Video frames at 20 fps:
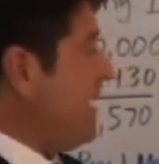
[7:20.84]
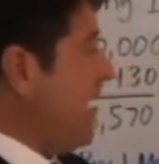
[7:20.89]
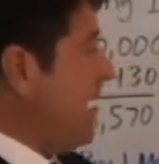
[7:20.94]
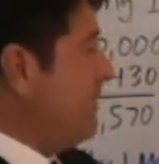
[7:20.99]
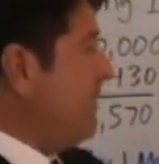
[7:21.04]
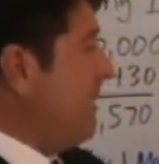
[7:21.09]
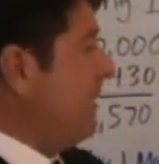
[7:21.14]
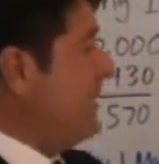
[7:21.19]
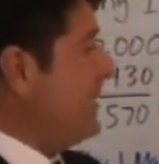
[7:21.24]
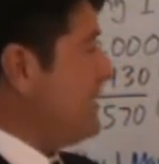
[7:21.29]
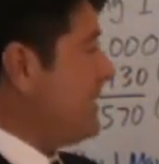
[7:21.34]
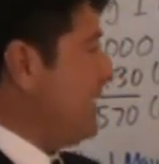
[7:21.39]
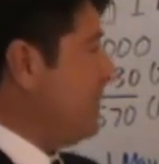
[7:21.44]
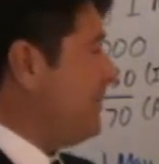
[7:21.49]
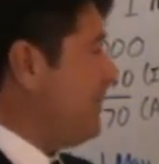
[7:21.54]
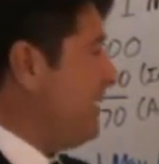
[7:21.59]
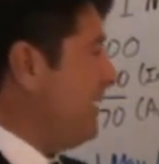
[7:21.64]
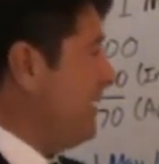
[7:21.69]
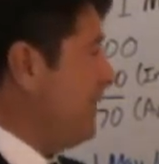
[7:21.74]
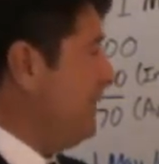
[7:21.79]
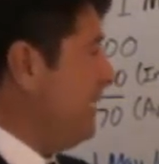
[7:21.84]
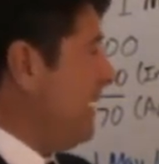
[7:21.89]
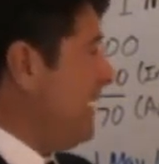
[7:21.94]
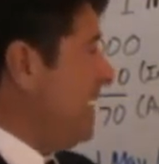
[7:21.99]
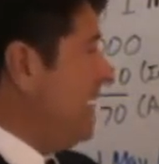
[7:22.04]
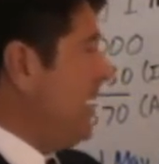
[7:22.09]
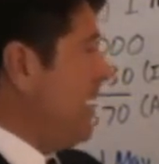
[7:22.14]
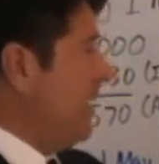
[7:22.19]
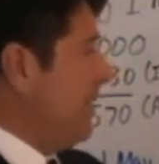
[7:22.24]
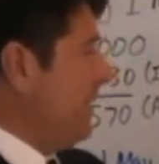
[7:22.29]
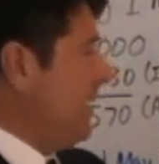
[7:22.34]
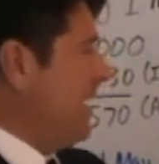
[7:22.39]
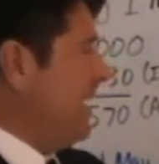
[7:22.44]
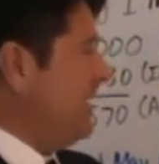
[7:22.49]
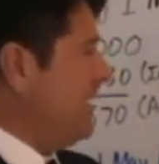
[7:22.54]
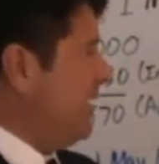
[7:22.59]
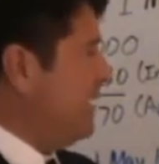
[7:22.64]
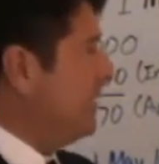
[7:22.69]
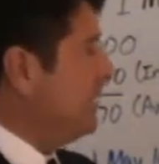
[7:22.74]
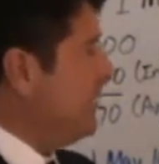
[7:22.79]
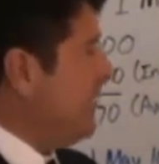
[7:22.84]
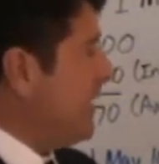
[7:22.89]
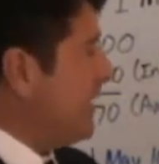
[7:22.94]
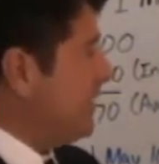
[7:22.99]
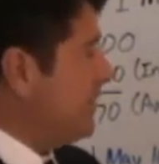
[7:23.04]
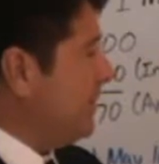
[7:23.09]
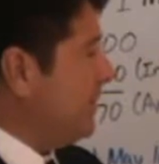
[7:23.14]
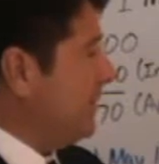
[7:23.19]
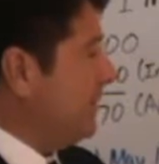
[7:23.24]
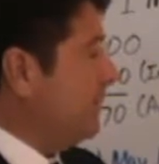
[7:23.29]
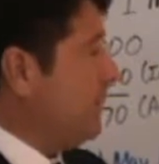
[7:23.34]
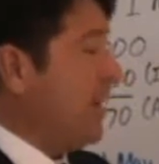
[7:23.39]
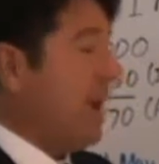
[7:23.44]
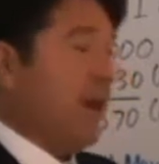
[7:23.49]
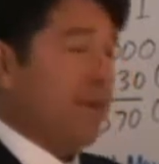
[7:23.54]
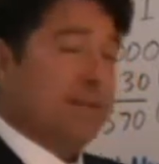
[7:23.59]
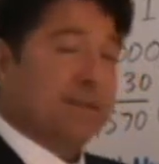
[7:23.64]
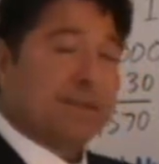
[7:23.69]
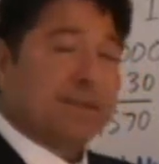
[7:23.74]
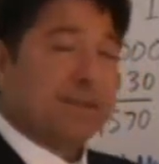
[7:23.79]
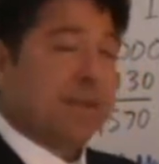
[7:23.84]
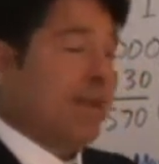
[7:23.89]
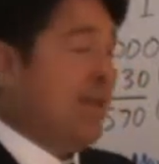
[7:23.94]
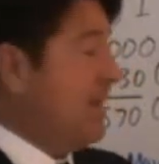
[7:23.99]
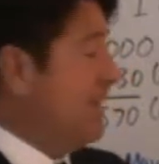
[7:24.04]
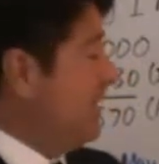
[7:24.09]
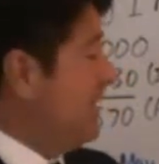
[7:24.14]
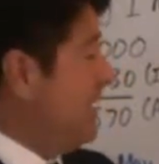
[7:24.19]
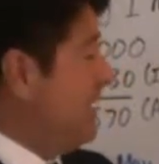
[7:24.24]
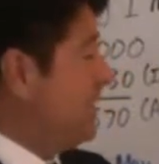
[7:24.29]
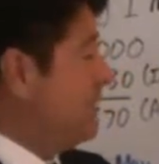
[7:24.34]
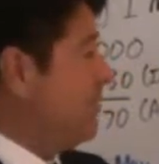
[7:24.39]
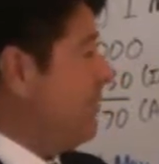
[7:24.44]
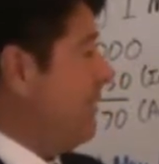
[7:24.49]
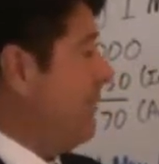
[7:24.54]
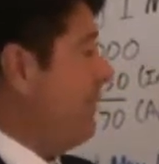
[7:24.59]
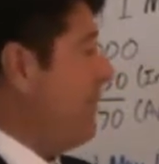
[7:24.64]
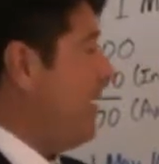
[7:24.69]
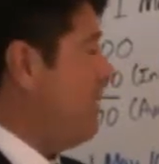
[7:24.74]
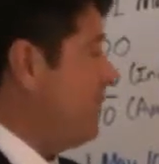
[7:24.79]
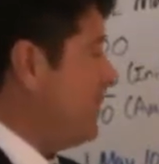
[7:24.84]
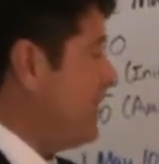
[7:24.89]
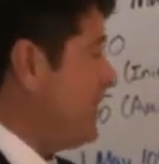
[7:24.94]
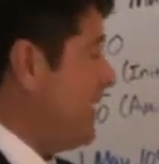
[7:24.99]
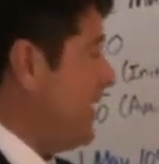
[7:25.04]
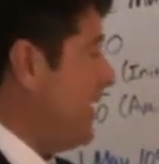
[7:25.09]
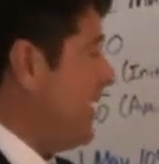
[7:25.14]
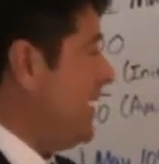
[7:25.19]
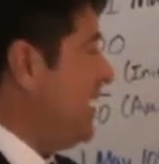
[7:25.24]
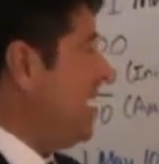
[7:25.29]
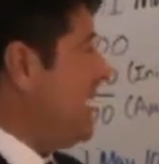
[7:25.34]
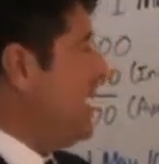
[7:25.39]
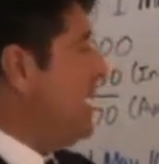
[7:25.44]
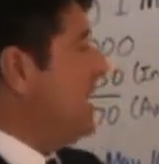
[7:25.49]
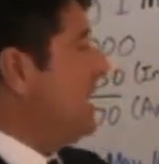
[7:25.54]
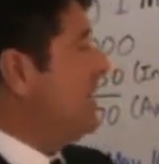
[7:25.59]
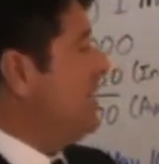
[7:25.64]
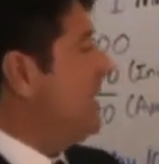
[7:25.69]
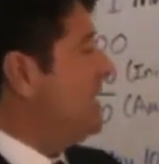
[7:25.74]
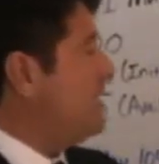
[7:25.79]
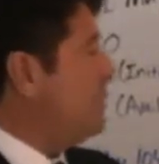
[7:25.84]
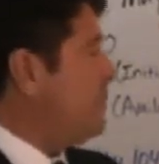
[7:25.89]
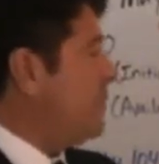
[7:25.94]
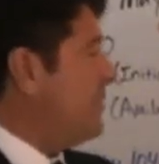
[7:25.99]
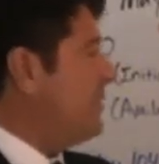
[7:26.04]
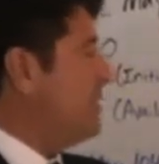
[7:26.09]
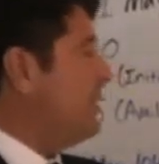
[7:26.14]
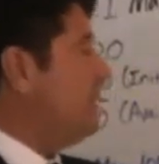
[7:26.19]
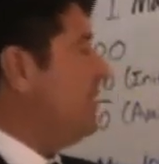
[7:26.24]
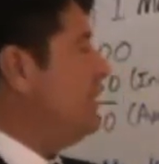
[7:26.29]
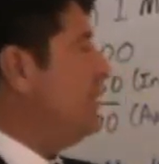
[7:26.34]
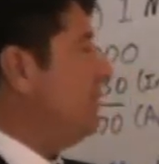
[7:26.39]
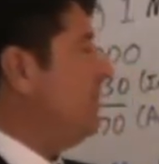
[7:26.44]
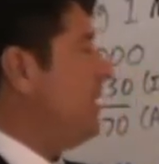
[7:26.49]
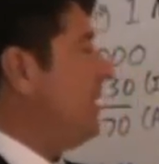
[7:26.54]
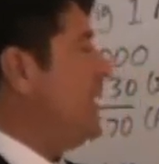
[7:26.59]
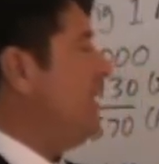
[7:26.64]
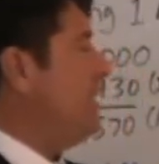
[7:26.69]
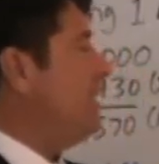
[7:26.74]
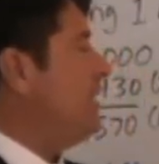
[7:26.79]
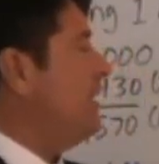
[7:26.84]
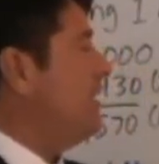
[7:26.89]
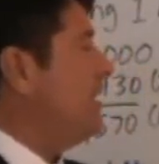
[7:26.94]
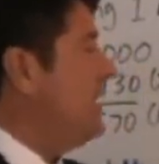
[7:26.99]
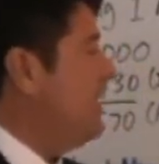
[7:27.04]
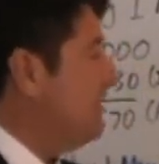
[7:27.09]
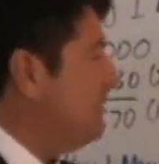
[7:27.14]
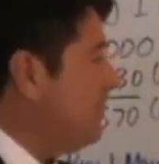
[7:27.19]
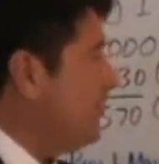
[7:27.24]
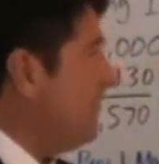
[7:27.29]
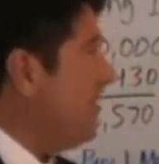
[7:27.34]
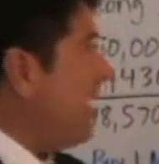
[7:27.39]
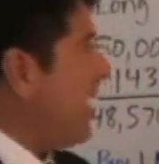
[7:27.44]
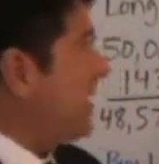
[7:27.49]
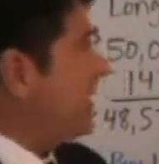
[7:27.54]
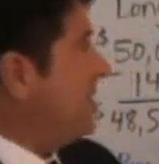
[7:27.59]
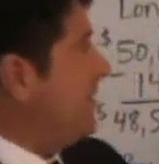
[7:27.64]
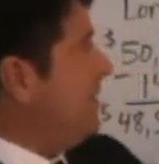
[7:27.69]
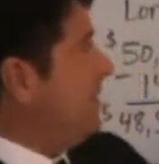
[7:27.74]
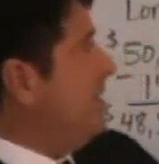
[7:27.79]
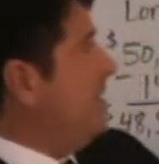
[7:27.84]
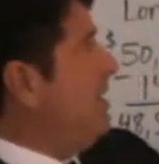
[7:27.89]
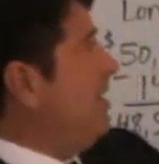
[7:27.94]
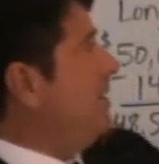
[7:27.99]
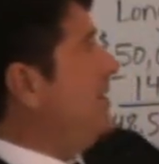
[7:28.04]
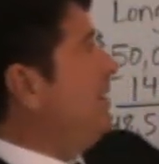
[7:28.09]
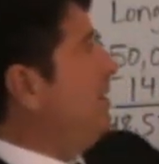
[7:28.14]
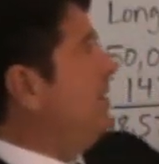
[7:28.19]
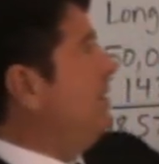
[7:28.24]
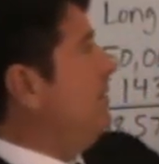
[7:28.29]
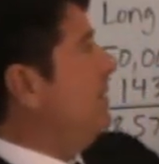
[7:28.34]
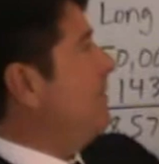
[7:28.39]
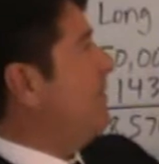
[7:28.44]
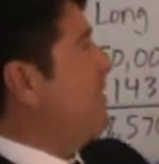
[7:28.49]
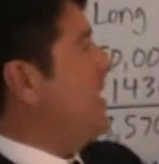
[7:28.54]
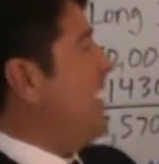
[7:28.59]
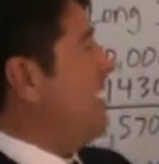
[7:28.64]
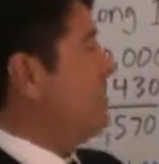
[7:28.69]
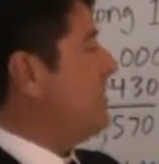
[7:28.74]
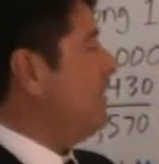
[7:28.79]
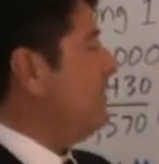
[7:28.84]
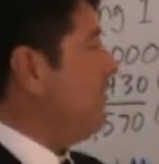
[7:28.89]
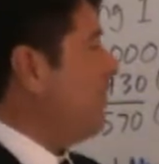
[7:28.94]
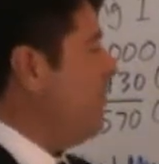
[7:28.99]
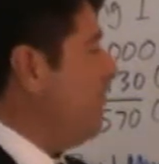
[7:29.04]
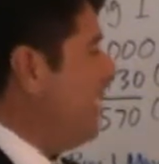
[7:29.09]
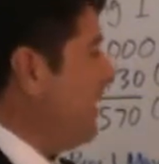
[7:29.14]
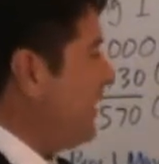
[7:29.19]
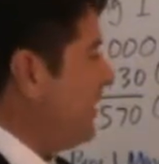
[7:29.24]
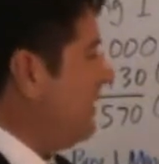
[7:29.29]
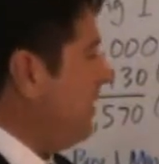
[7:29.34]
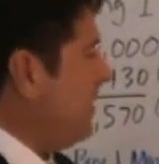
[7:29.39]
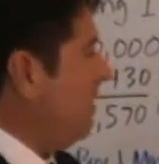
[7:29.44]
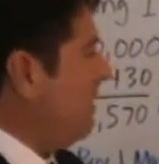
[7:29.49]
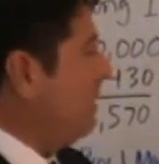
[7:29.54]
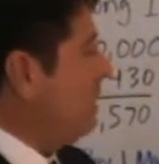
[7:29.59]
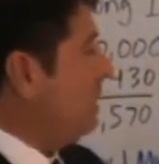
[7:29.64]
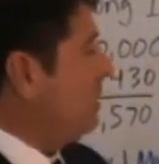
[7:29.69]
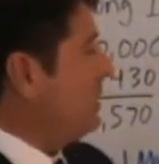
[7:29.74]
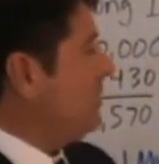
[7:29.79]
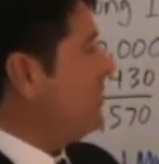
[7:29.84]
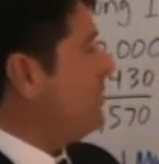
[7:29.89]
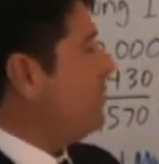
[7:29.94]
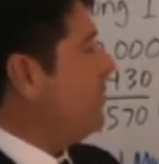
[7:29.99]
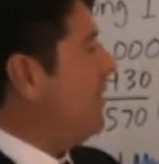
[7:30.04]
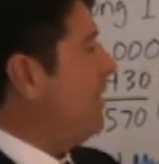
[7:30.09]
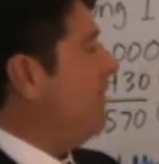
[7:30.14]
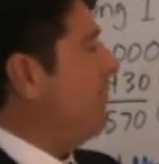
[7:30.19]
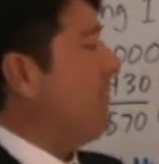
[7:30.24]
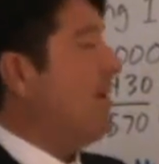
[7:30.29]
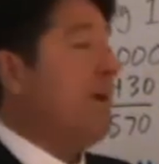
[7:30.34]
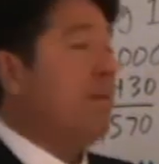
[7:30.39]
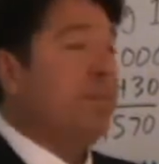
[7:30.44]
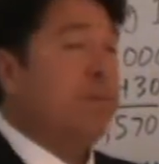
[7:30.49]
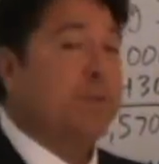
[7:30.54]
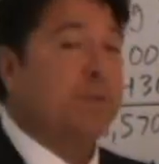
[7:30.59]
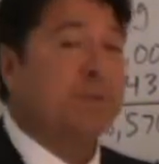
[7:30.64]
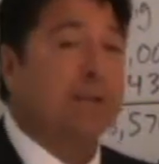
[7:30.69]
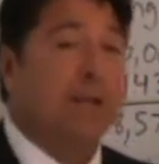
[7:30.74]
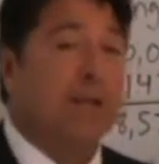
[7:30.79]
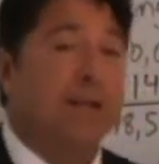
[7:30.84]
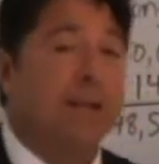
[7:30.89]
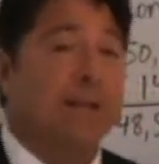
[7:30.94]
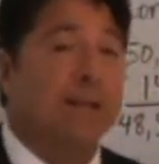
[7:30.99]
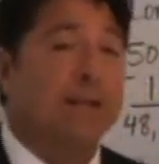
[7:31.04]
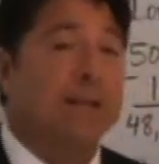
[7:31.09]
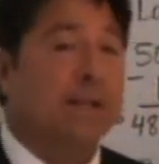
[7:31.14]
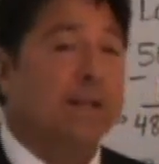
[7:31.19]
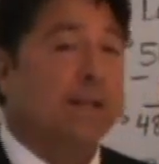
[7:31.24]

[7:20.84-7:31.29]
Now, I made this up too. I mean, not delta factor, but the price, that is 25%. Let's presume that the delta factor on your 1,040 call was 25%.